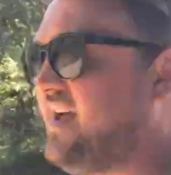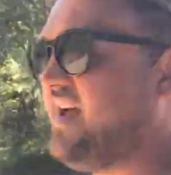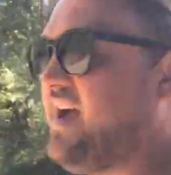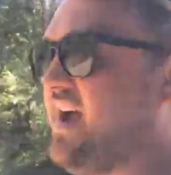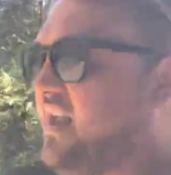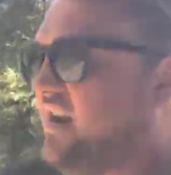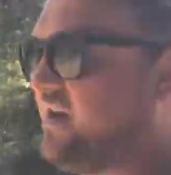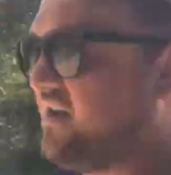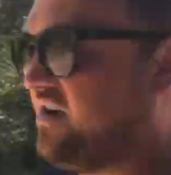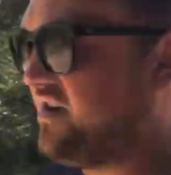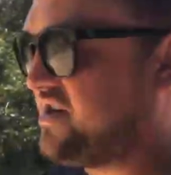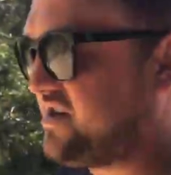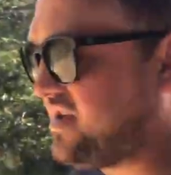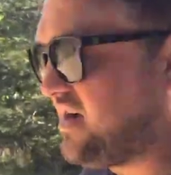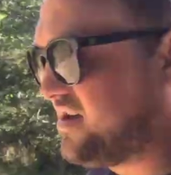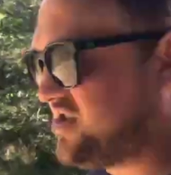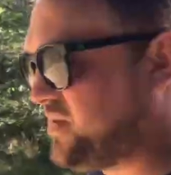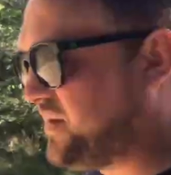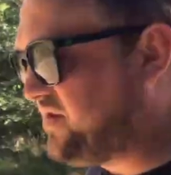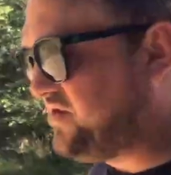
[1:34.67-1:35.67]
And I'm going to
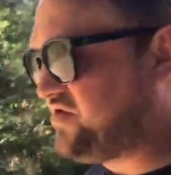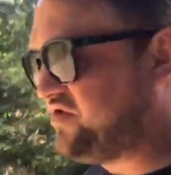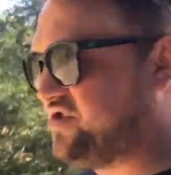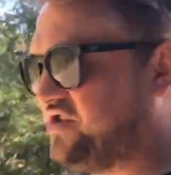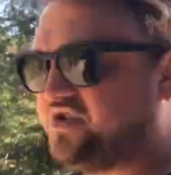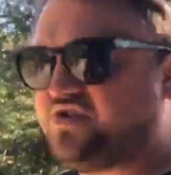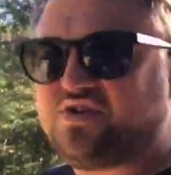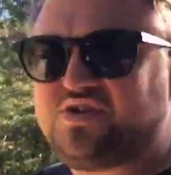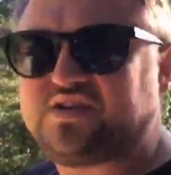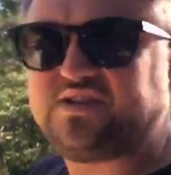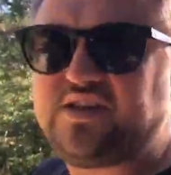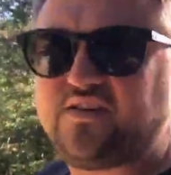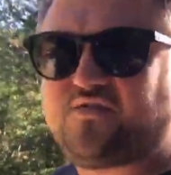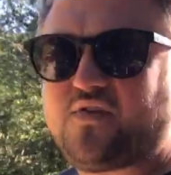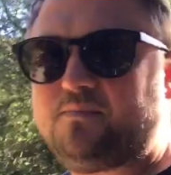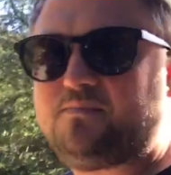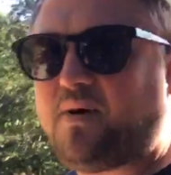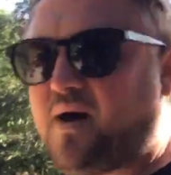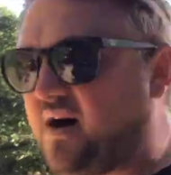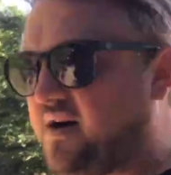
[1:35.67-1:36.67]
start to introduce you to
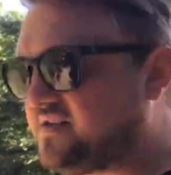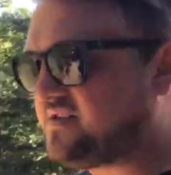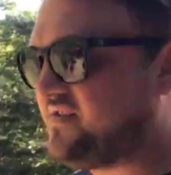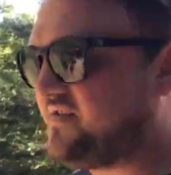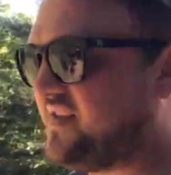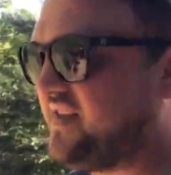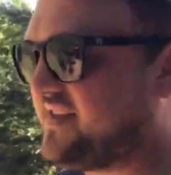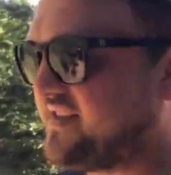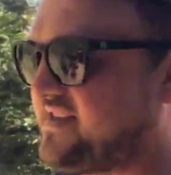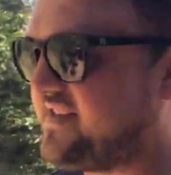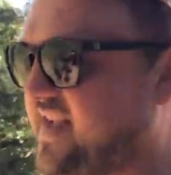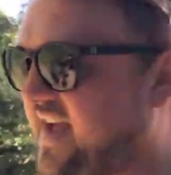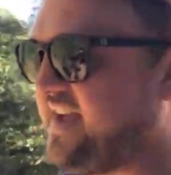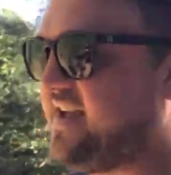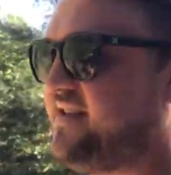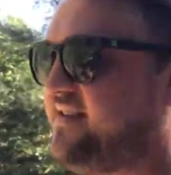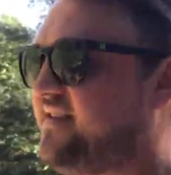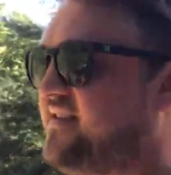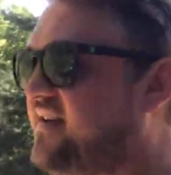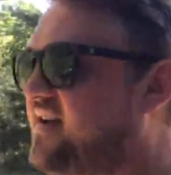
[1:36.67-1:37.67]
different parts of the
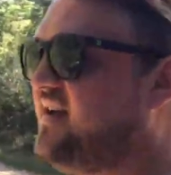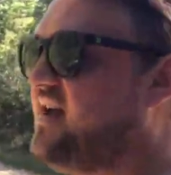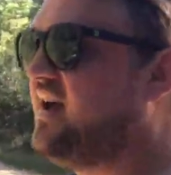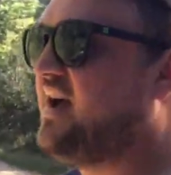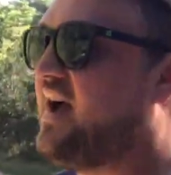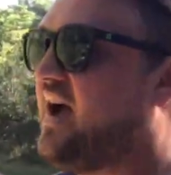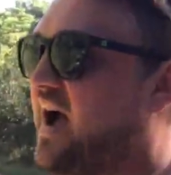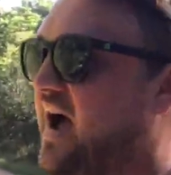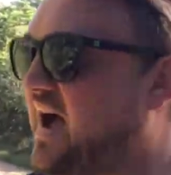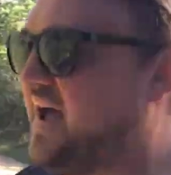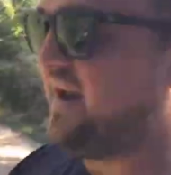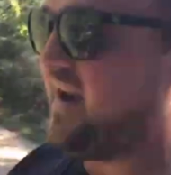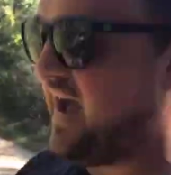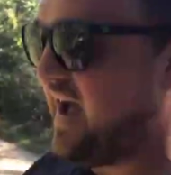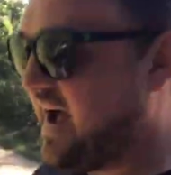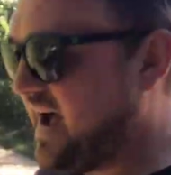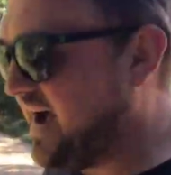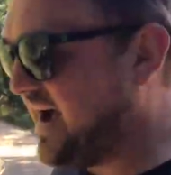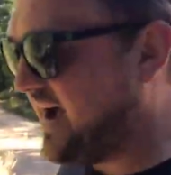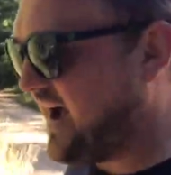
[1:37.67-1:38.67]
estate and
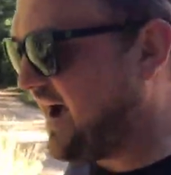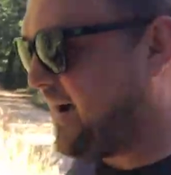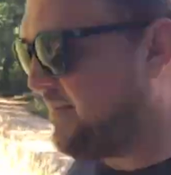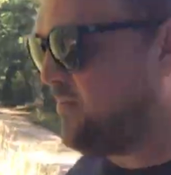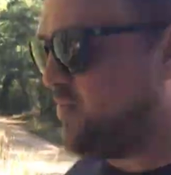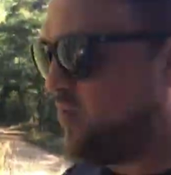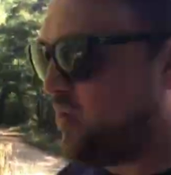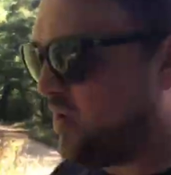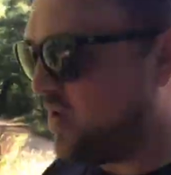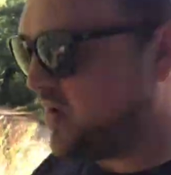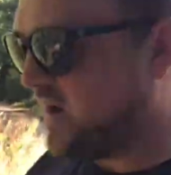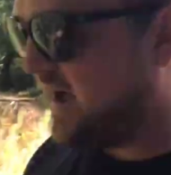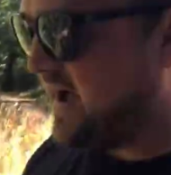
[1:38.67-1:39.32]
how and what